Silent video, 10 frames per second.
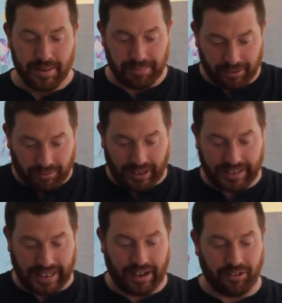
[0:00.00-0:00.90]
But
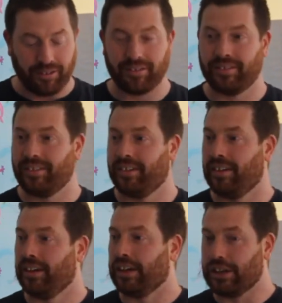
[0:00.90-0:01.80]
right now,
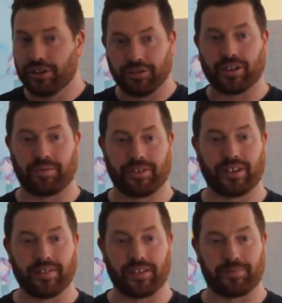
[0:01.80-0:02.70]
you can
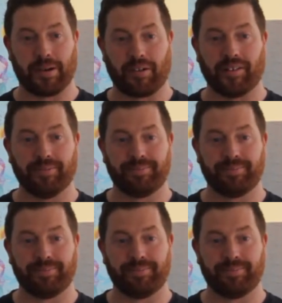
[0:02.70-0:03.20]
receive the Spirit.